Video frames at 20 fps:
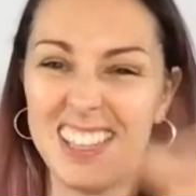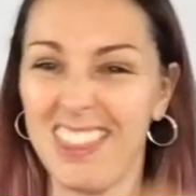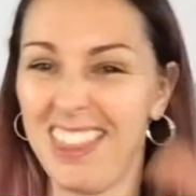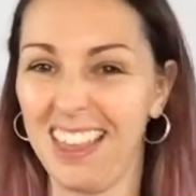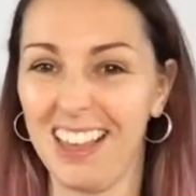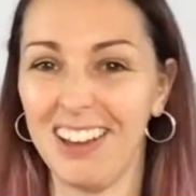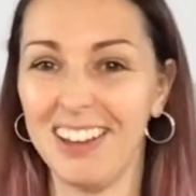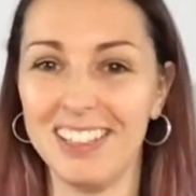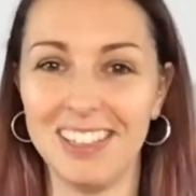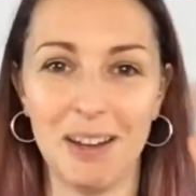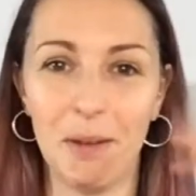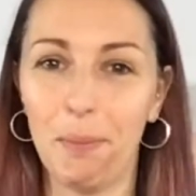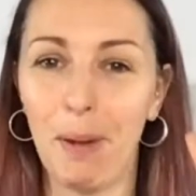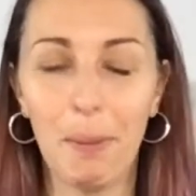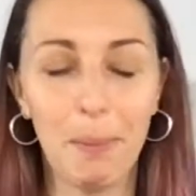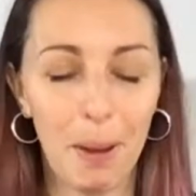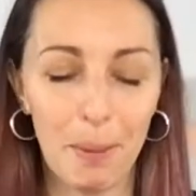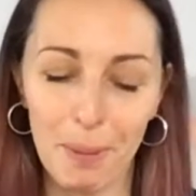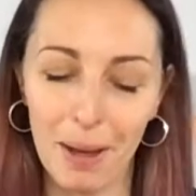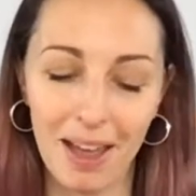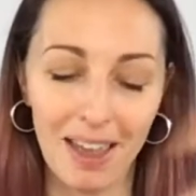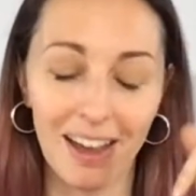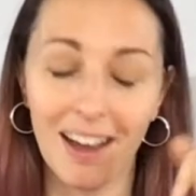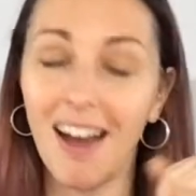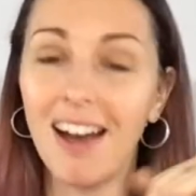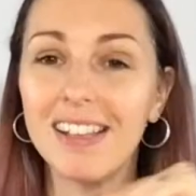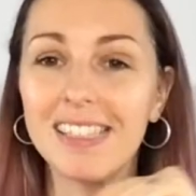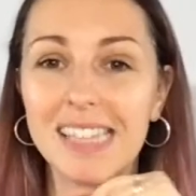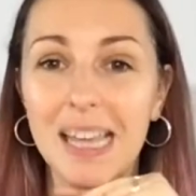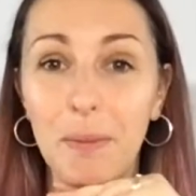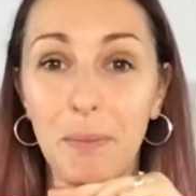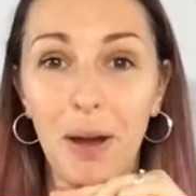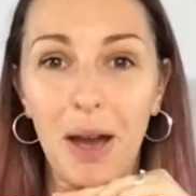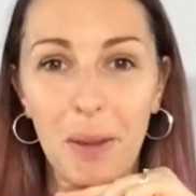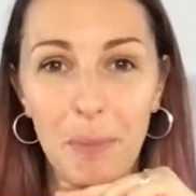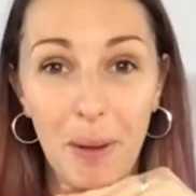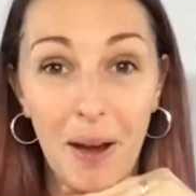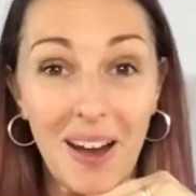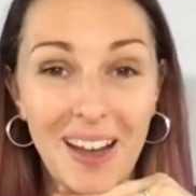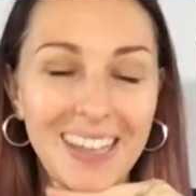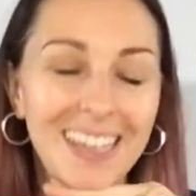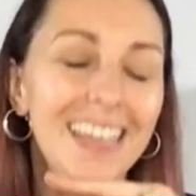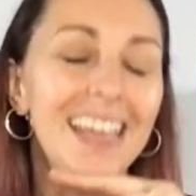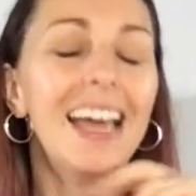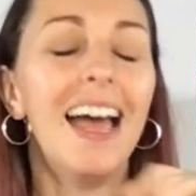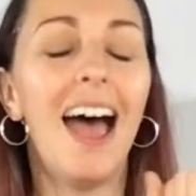the thing I do. Bye, bye, bye. I can't say bye, bye.